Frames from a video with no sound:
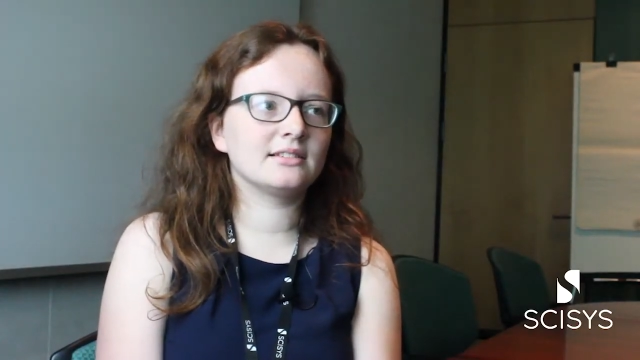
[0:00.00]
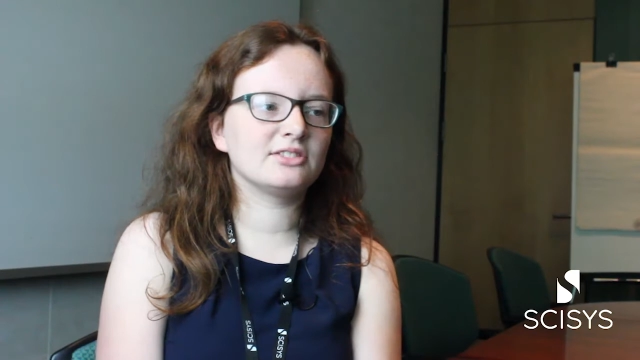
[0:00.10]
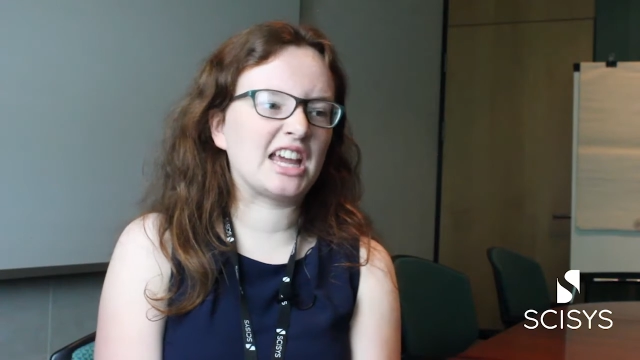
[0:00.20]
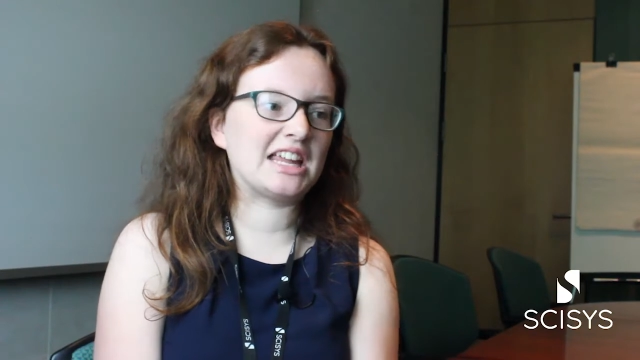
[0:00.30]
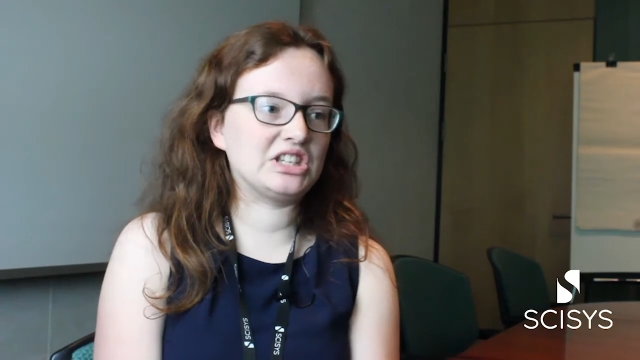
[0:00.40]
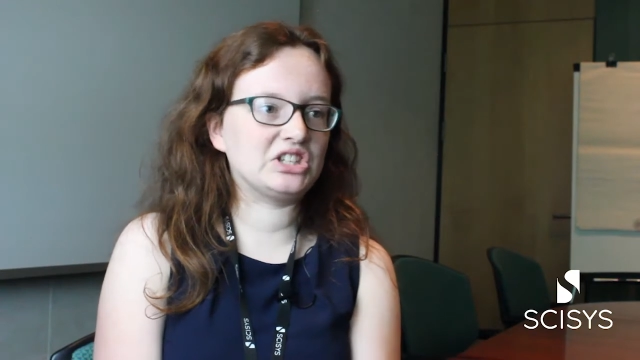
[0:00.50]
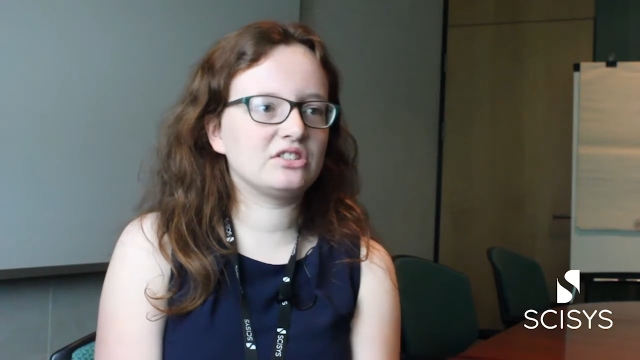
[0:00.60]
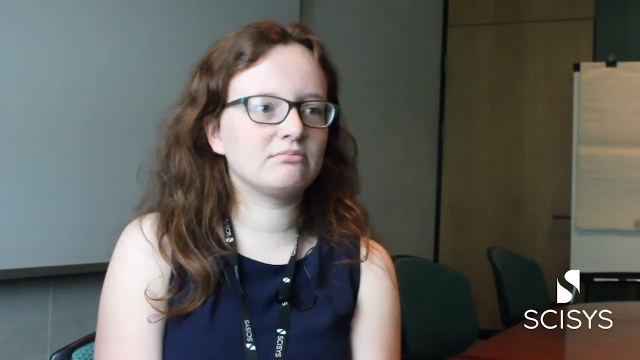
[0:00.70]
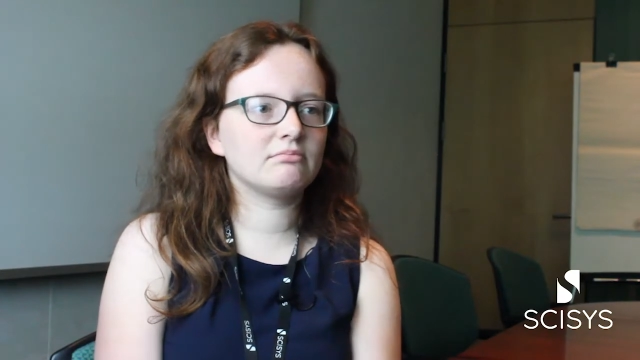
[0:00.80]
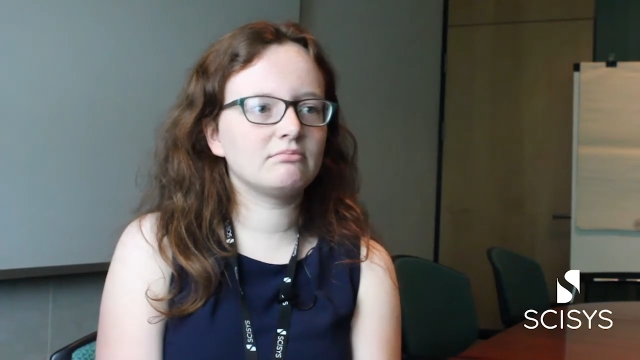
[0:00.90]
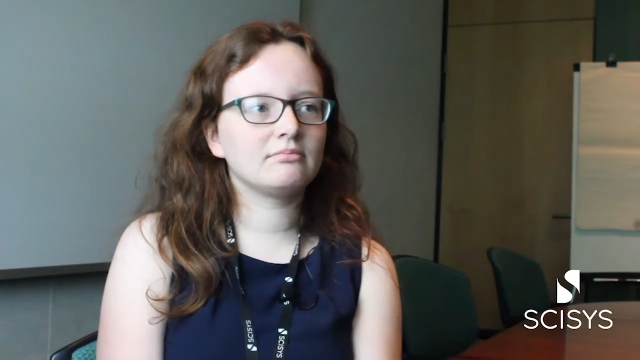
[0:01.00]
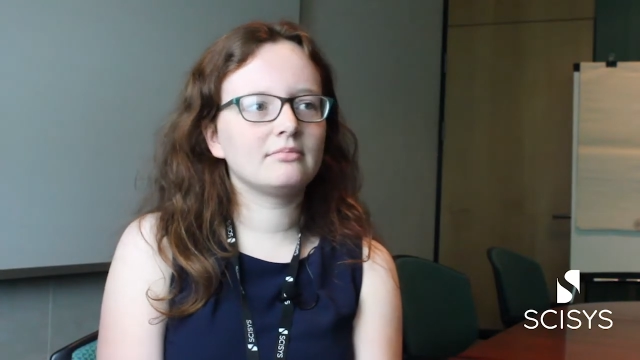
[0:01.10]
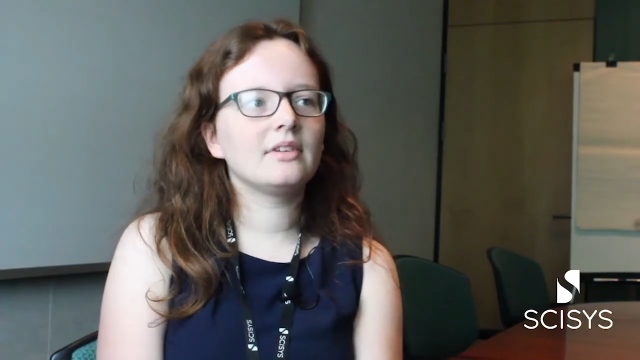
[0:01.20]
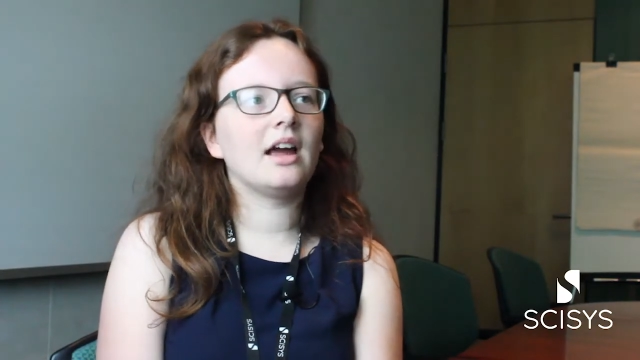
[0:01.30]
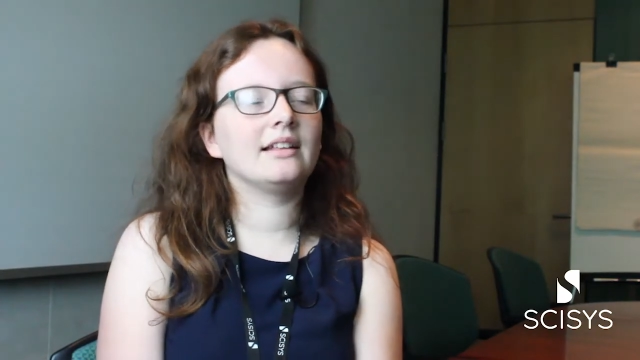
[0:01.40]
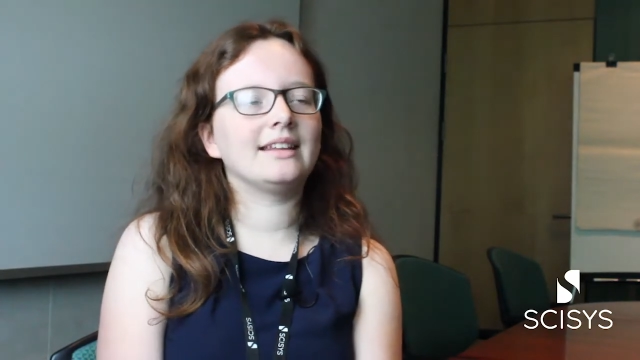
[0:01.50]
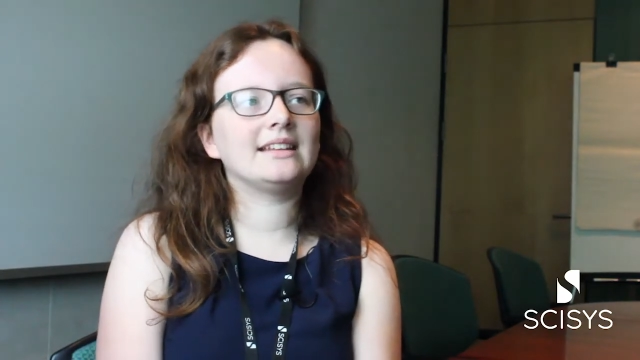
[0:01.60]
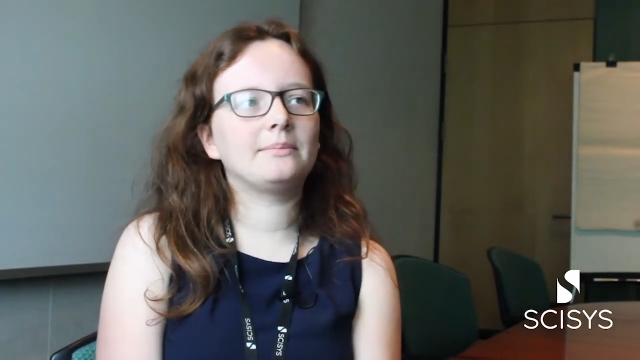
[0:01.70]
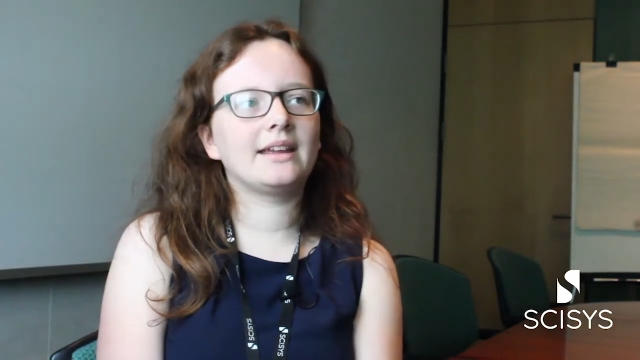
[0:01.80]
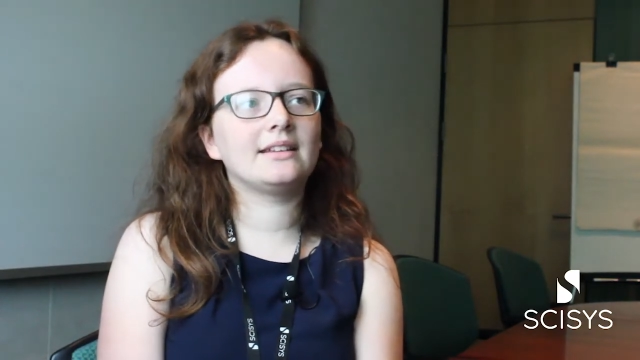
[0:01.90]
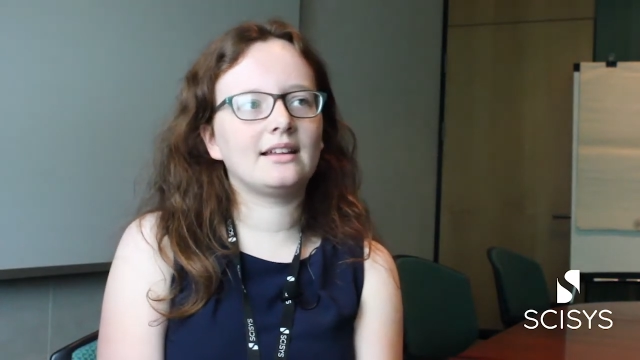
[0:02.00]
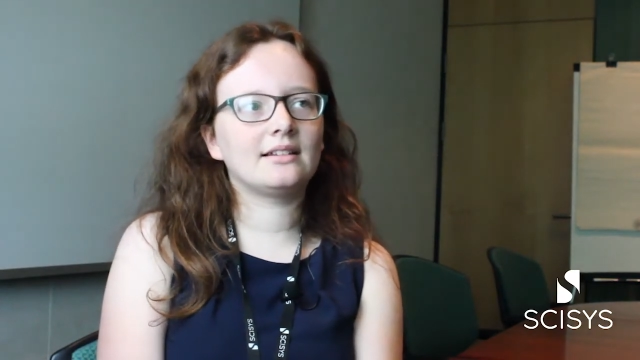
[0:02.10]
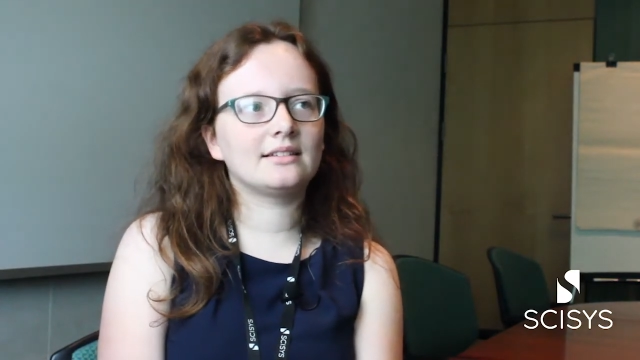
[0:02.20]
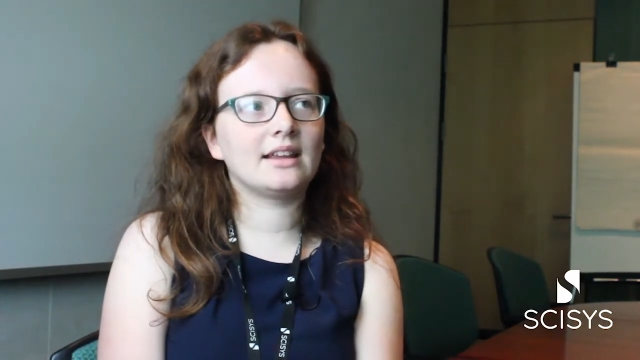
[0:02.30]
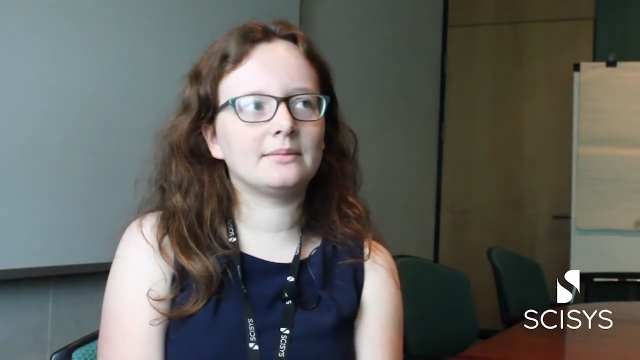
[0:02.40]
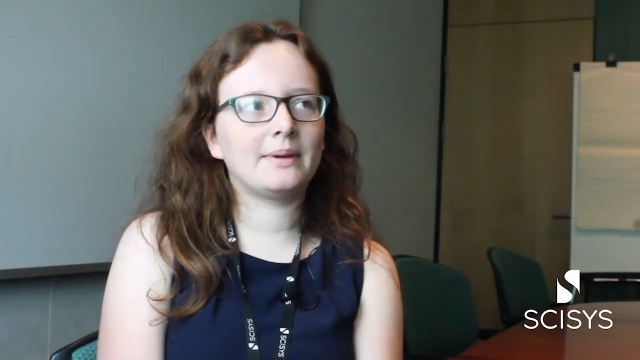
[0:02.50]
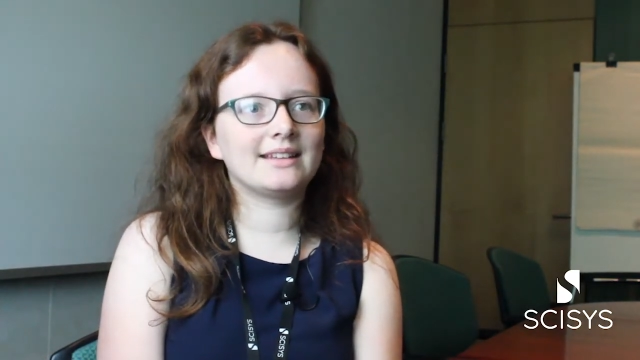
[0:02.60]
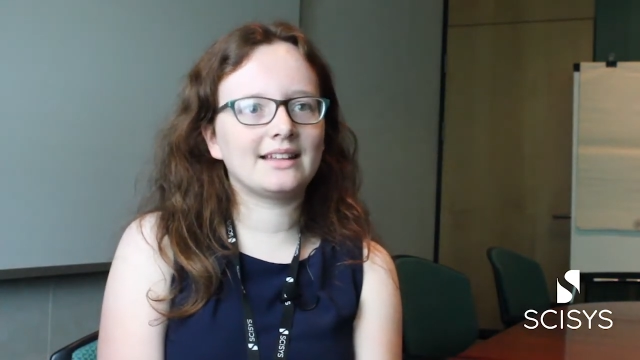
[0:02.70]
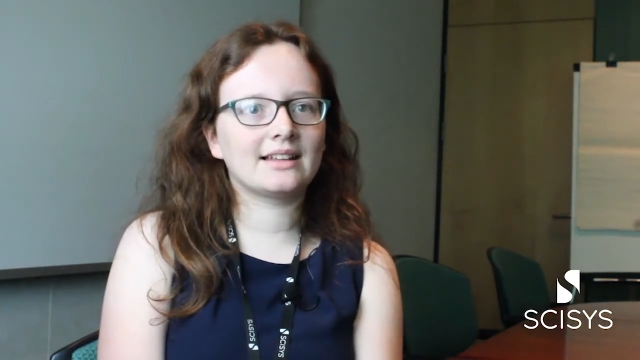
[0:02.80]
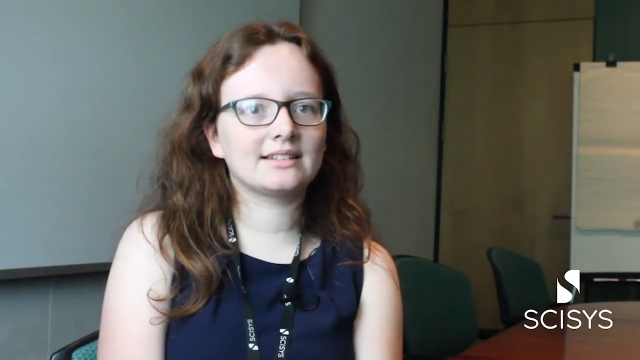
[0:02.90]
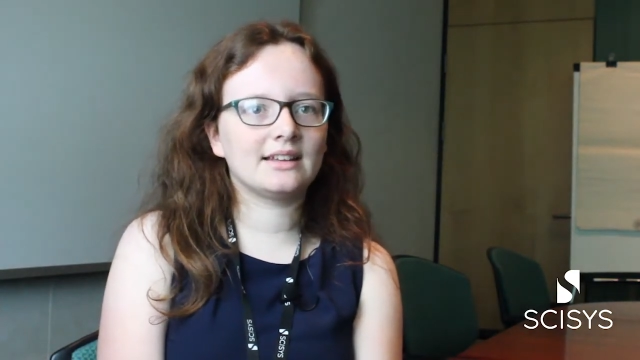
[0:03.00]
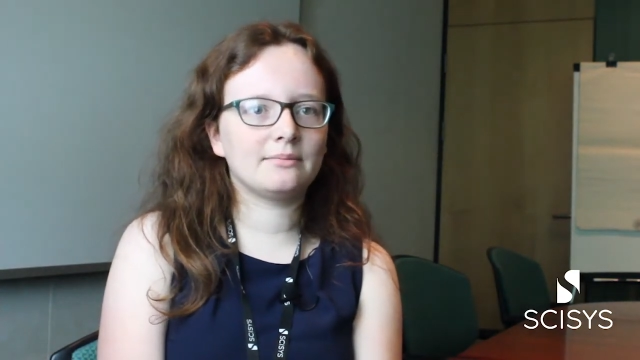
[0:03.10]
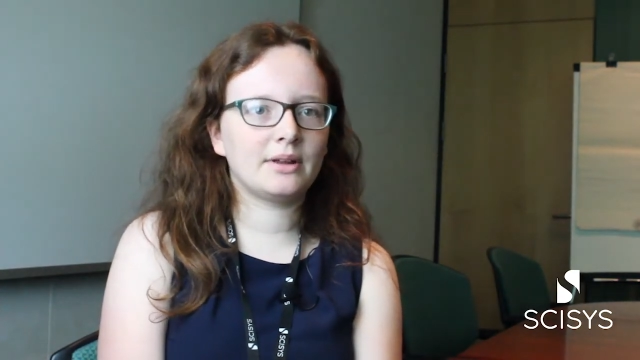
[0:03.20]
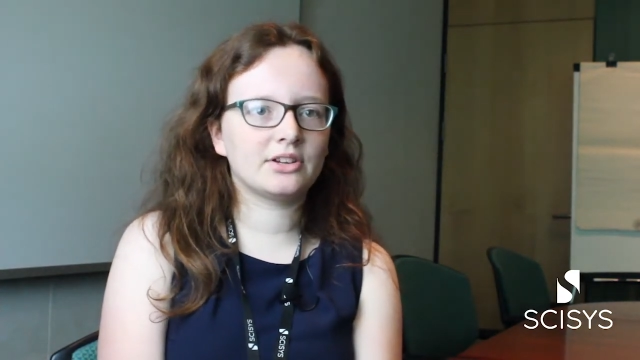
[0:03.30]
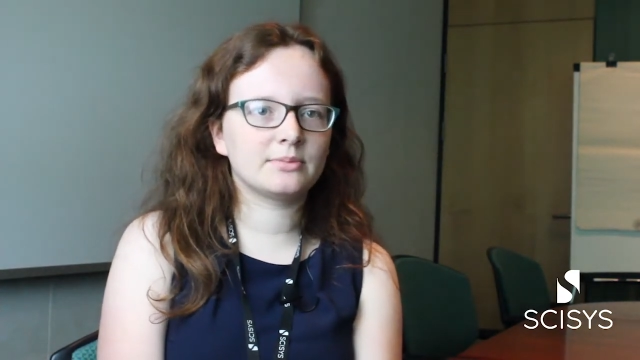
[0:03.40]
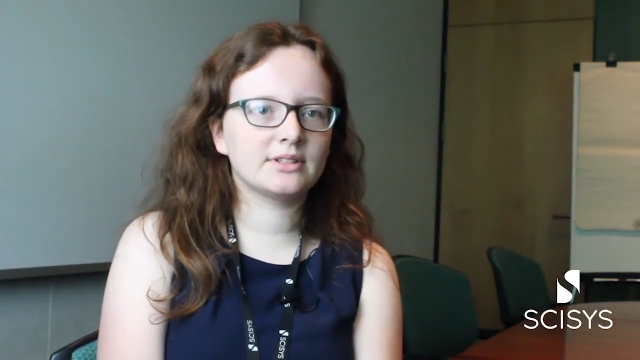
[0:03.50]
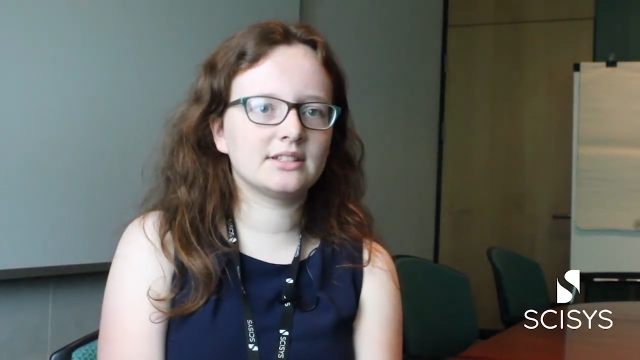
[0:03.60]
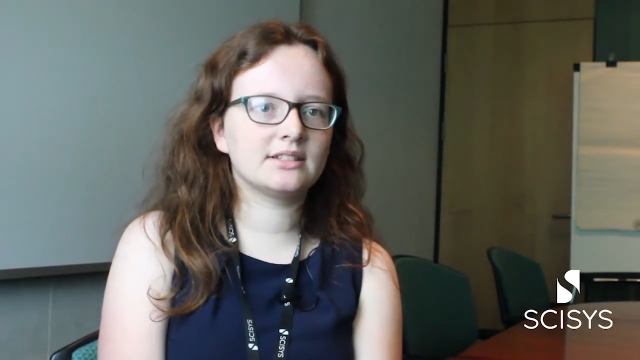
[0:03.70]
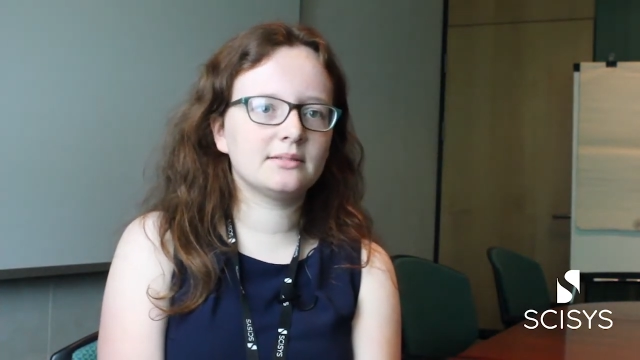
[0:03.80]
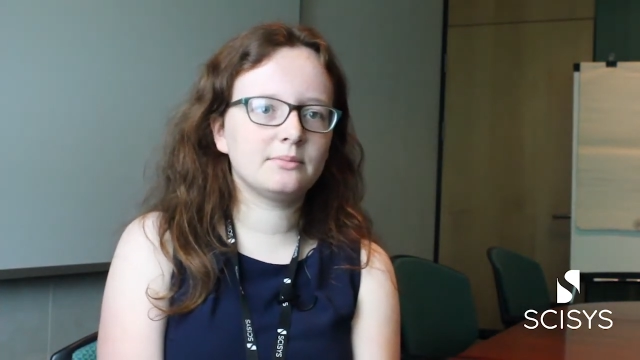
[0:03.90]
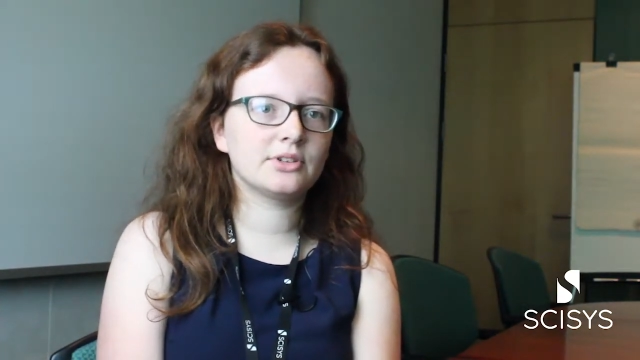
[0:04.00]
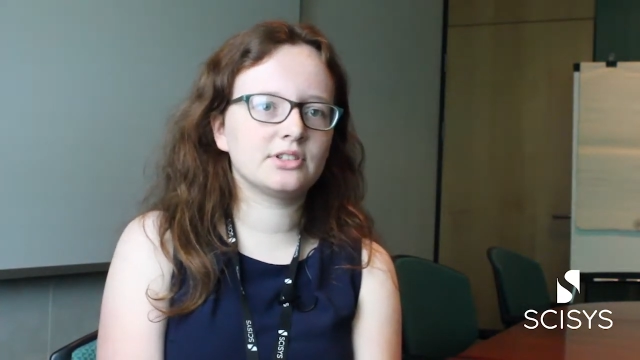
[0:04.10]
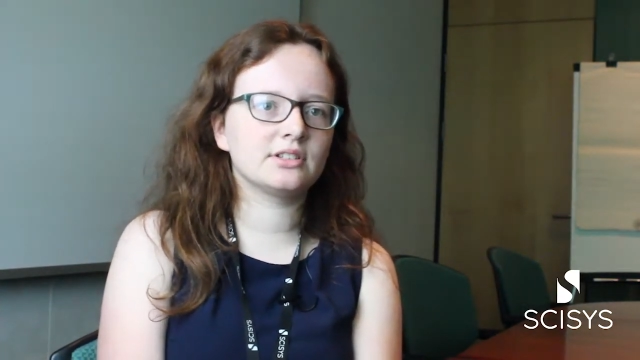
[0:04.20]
changed a database, database asset management system which